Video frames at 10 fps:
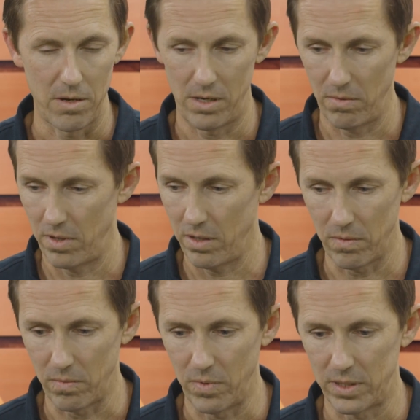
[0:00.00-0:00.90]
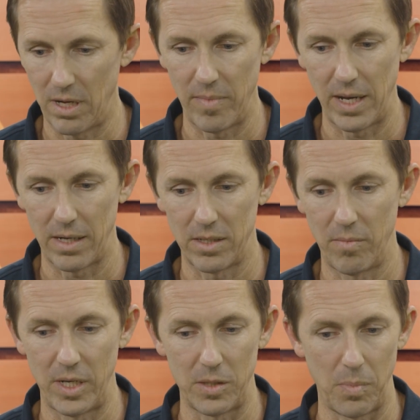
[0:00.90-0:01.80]
You don't know what's coming out of
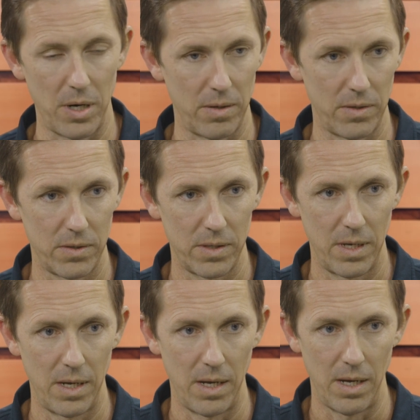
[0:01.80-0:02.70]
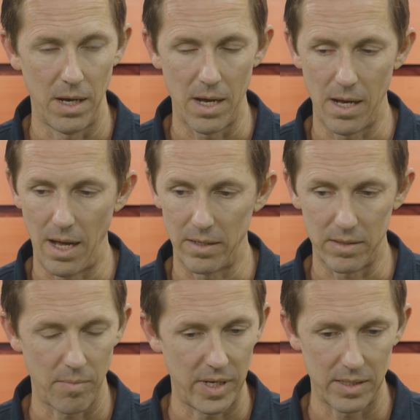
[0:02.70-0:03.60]
somebody's purse, out
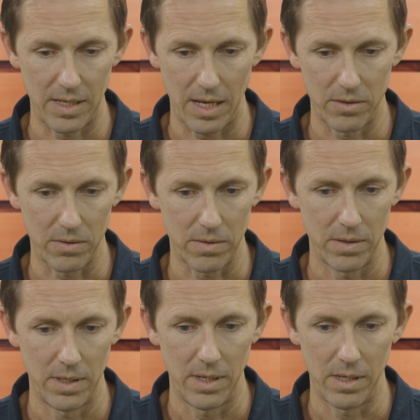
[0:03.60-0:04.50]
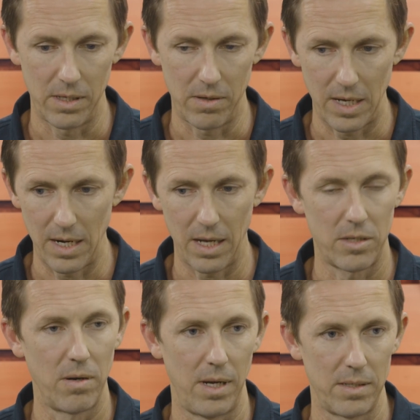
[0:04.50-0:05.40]
of somebody's satchel. You
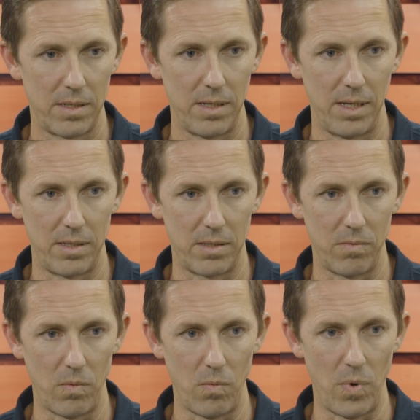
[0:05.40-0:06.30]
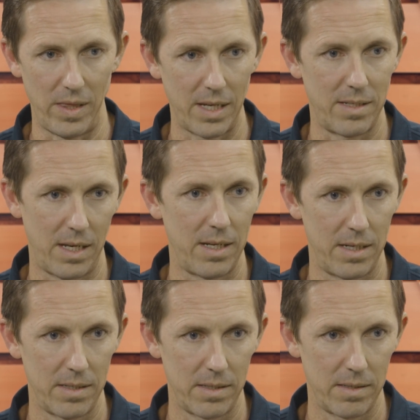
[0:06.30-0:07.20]
cannot trust it's what they say
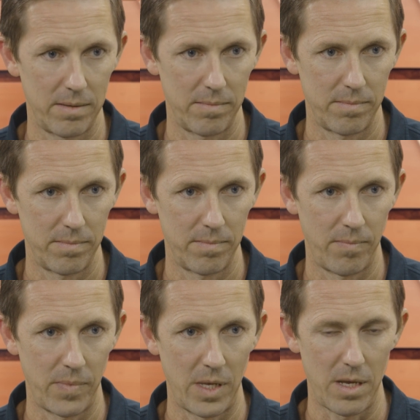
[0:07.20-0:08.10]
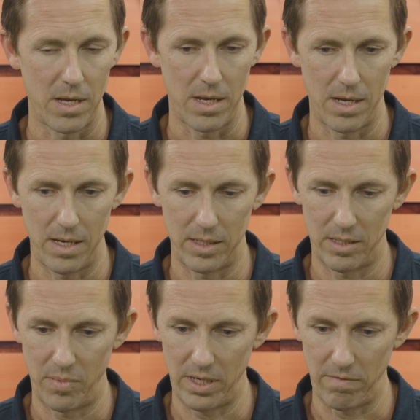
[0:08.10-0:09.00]
it is. It
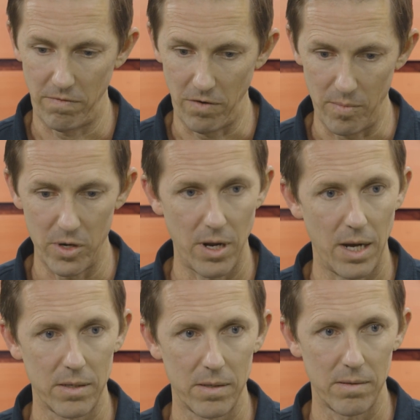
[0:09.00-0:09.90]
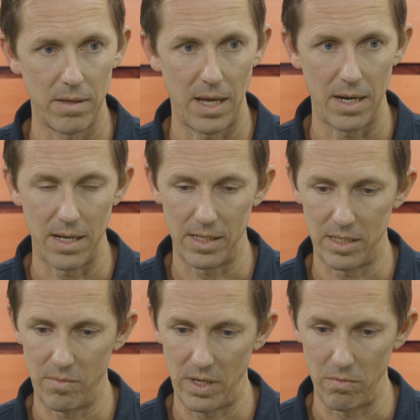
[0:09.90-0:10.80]
needs to be from your doctor, and it
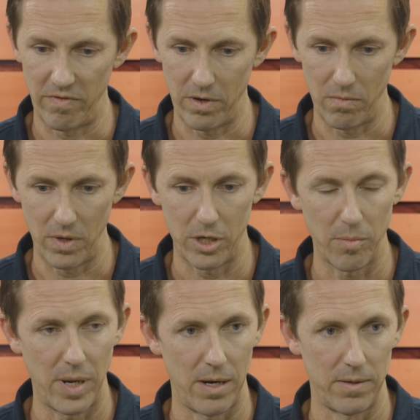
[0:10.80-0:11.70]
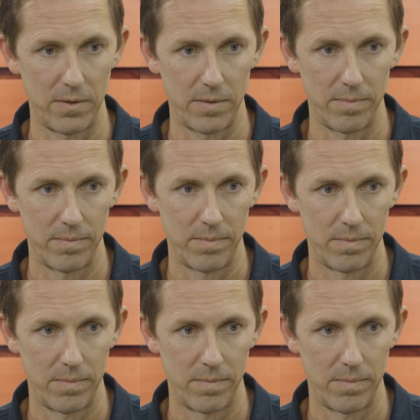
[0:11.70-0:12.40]
needs to be reviewed with your parents.